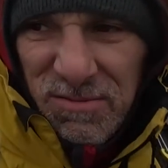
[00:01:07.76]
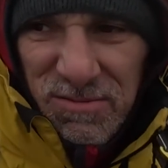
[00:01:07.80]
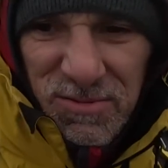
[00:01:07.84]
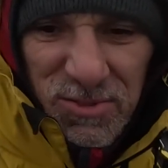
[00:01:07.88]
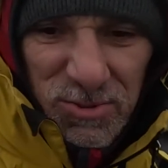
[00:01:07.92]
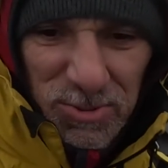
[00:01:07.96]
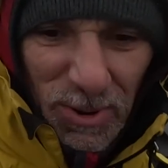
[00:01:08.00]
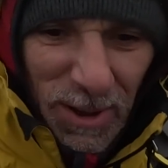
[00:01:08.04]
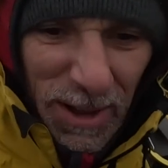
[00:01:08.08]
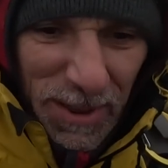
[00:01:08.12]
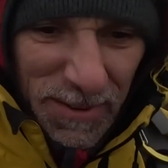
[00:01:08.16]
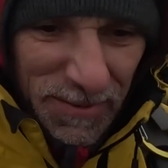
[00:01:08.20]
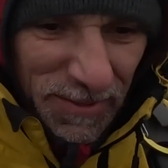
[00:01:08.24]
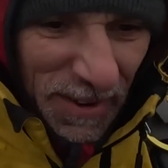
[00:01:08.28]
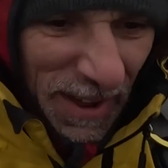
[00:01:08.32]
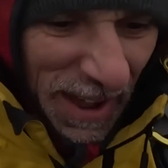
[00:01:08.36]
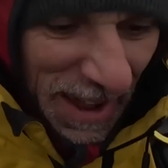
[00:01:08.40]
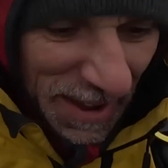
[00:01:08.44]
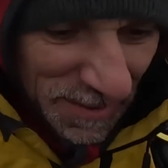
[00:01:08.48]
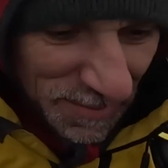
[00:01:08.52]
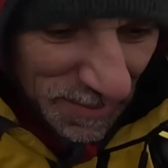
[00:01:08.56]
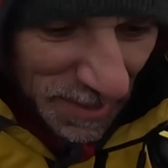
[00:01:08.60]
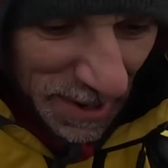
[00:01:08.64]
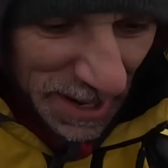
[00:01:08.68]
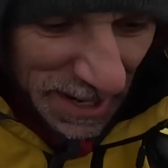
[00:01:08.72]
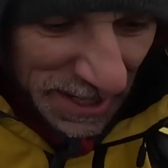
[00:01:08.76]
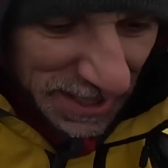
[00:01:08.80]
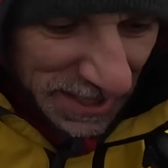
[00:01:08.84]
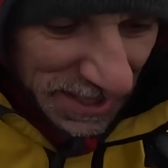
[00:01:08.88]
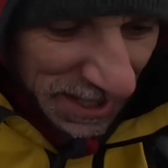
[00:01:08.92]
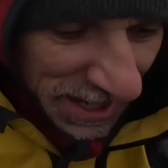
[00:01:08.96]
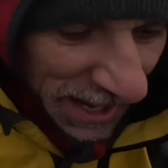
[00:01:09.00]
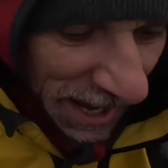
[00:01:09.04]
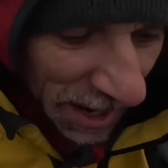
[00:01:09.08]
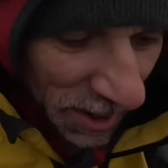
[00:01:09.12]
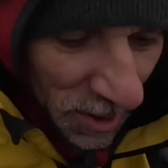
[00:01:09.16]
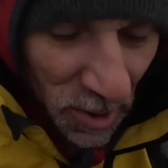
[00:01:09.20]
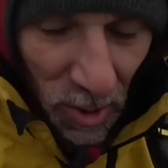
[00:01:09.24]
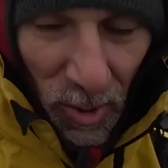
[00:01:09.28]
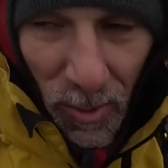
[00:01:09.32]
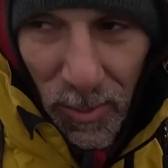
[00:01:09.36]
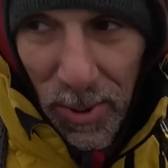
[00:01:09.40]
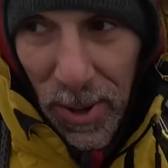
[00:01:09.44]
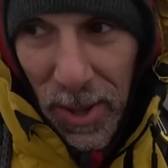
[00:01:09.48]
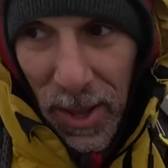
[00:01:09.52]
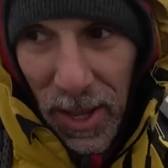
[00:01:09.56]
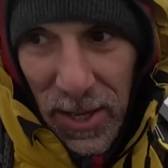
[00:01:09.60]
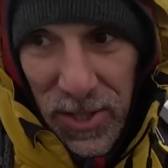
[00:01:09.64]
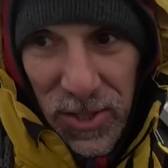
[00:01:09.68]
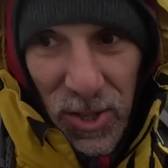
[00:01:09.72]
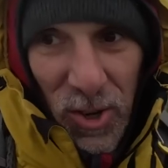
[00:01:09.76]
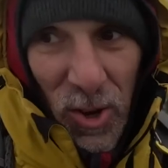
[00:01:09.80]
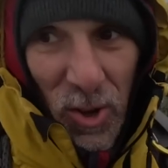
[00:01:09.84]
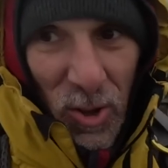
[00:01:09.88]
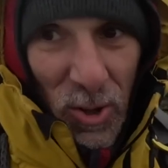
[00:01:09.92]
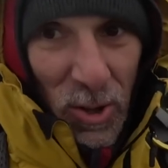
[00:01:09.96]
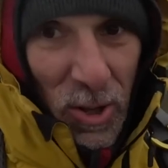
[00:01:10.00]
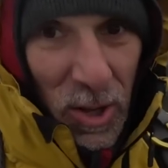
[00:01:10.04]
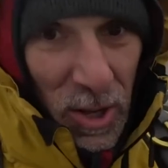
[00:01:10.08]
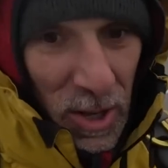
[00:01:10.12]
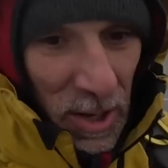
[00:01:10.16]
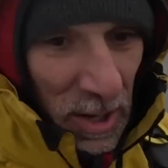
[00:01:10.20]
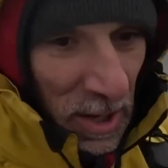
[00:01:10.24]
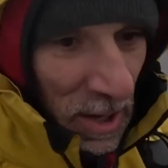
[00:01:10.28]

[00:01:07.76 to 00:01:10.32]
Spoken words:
25 minutes to get up, that's all.